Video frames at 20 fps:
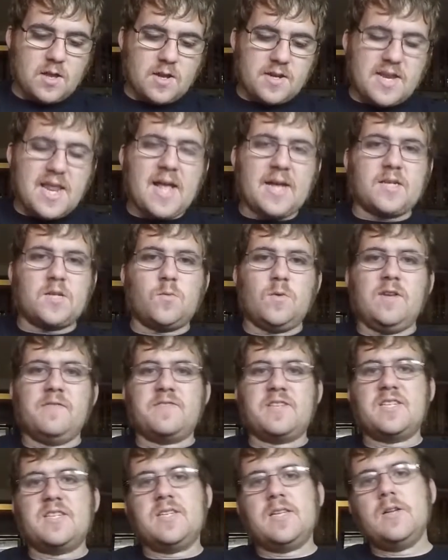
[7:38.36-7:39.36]
Next, we
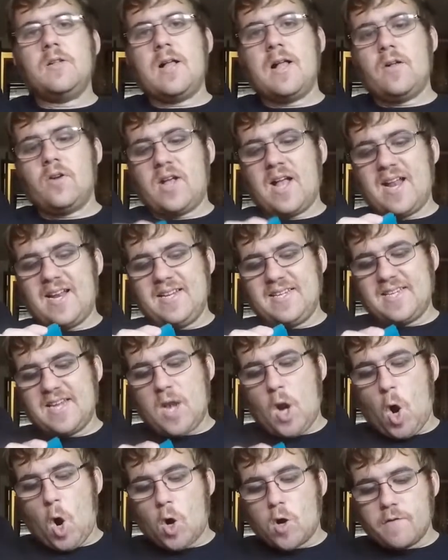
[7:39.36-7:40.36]
have Steel Hellkite. It is
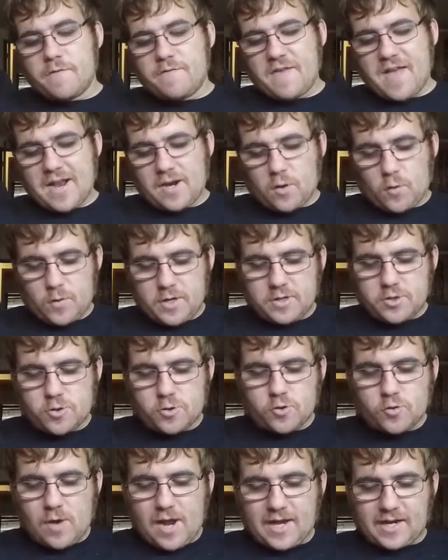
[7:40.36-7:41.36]
an artifact creature
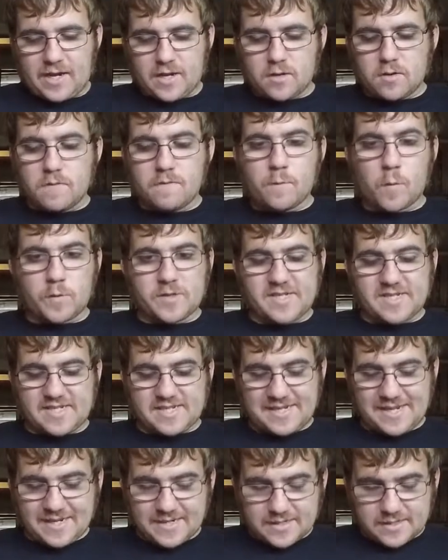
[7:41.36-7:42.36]
dragon for
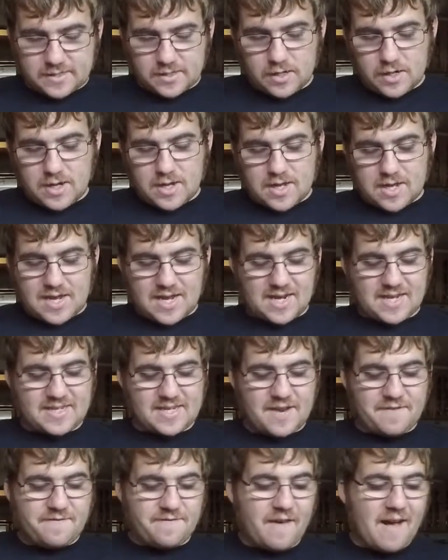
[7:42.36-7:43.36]
6. It
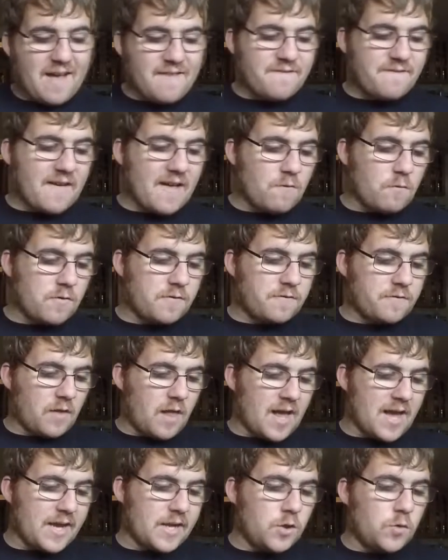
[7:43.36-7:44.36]
is a 5/5 with
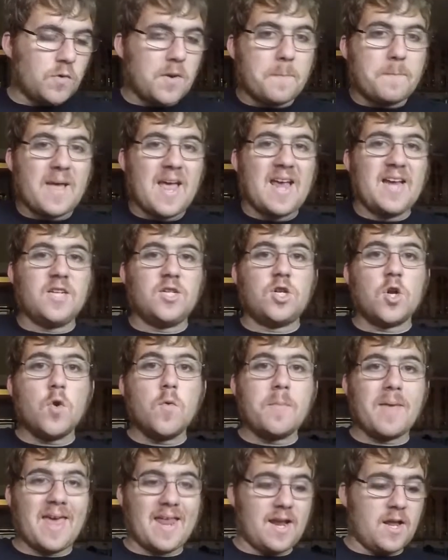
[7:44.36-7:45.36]
flying. You can pay
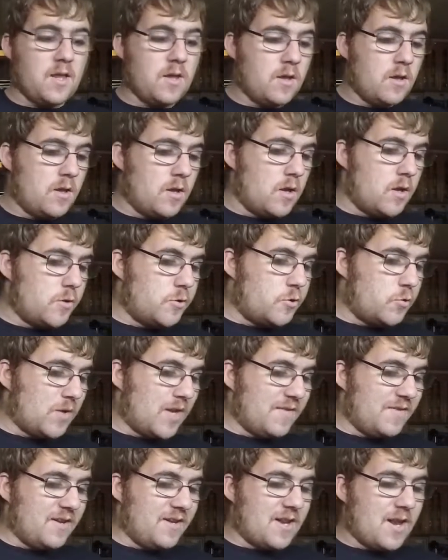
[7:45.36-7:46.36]
2 mana to
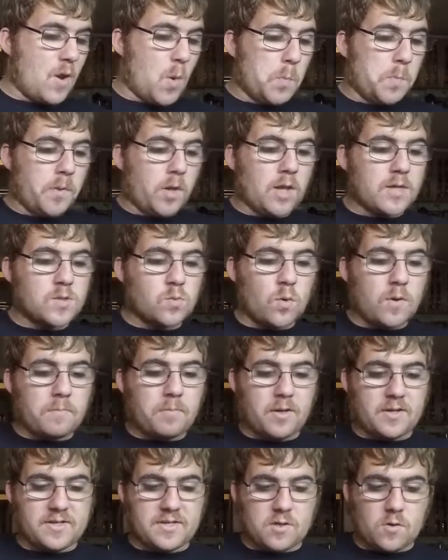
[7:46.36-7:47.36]
give it
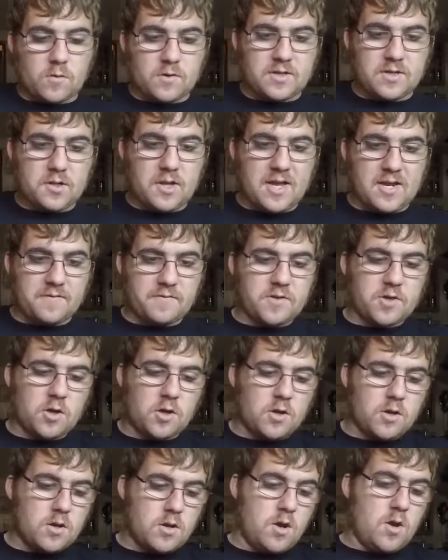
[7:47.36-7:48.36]
+1/+0 until end of
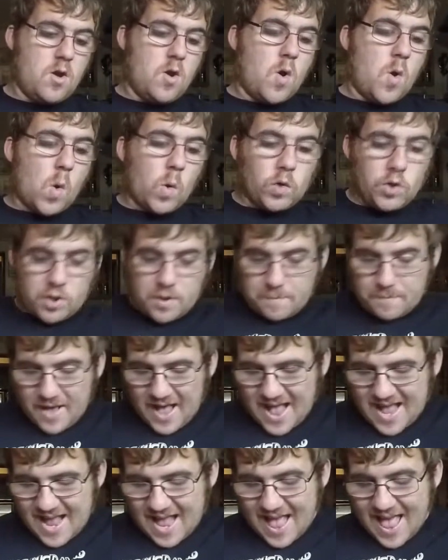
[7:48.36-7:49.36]
turn, or you can
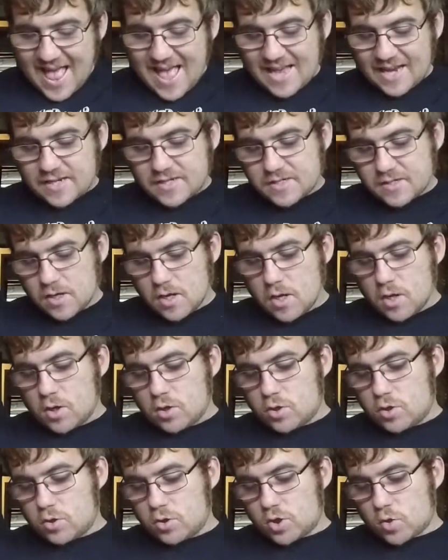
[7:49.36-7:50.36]
pay X
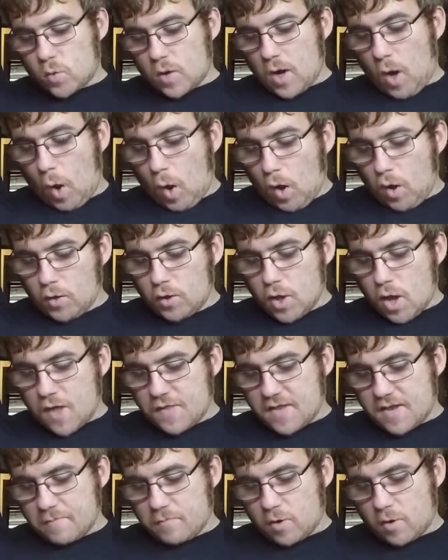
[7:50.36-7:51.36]
to destroy all
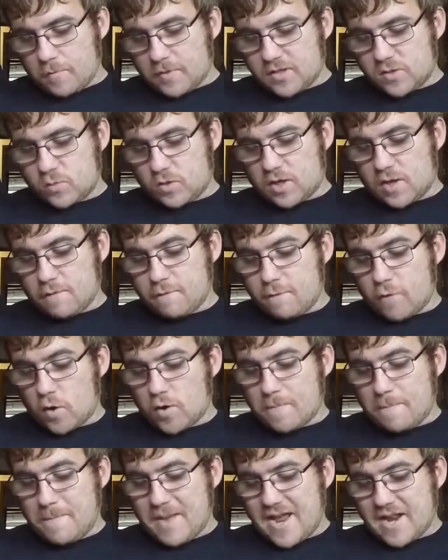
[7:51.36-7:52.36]
non-land permanents with
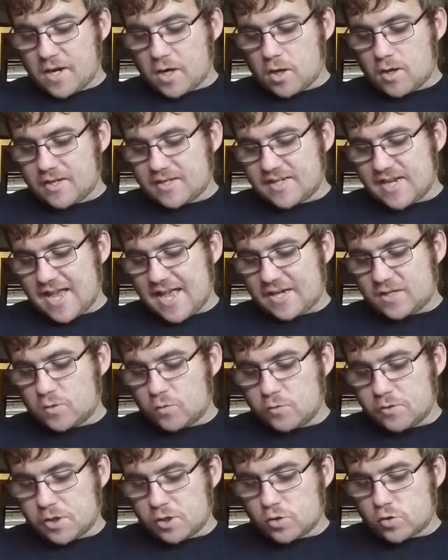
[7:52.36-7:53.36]
converted mana cost X
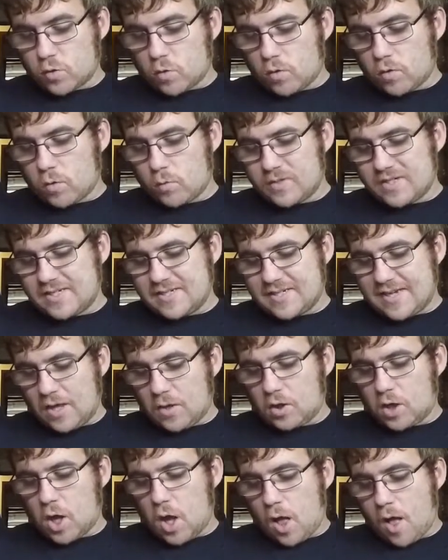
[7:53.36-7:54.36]
whose controller was
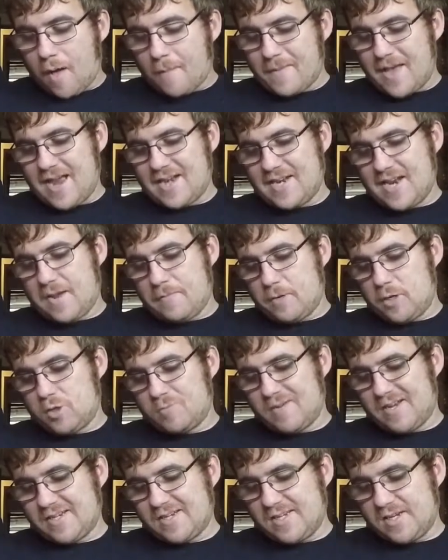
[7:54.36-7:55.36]
dealt combat
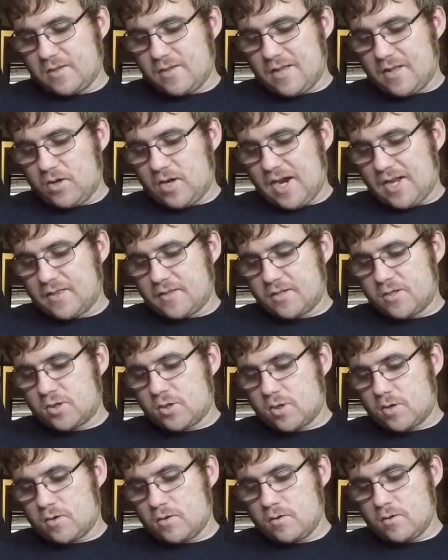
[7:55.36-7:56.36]
damage by Steel Hellkite this
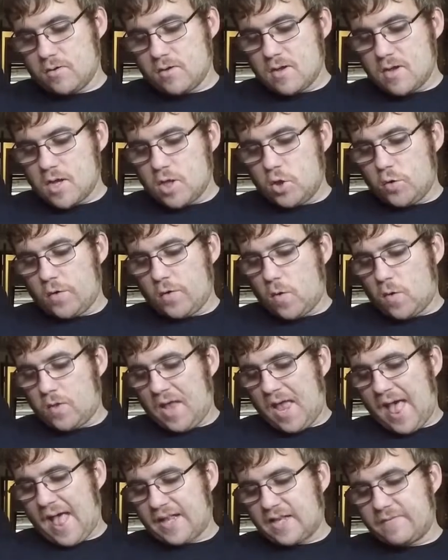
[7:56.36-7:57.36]
turn. You can
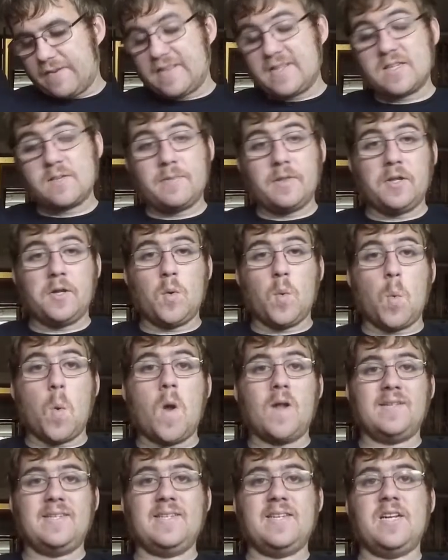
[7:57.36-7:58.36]
only activate this ability
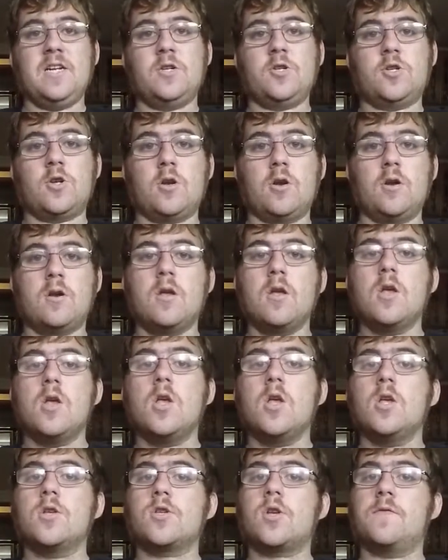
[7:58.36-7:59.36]
once each turn.
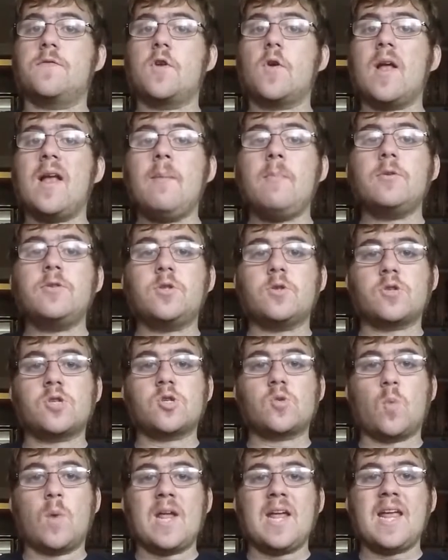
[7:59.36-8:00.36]
So if you're able to
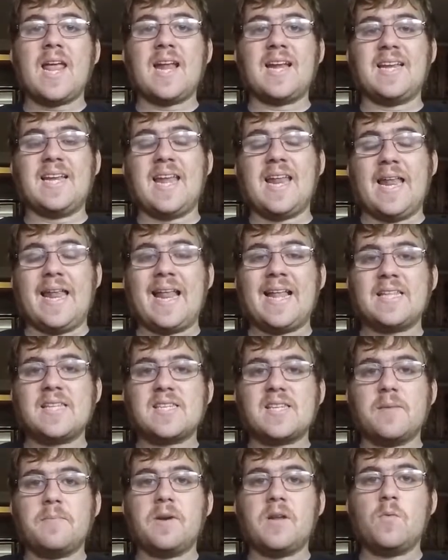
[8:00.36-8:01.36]
swing and get it on
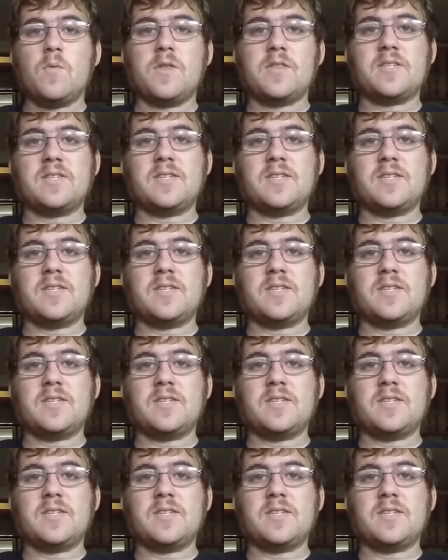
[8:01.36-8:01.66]
somebody with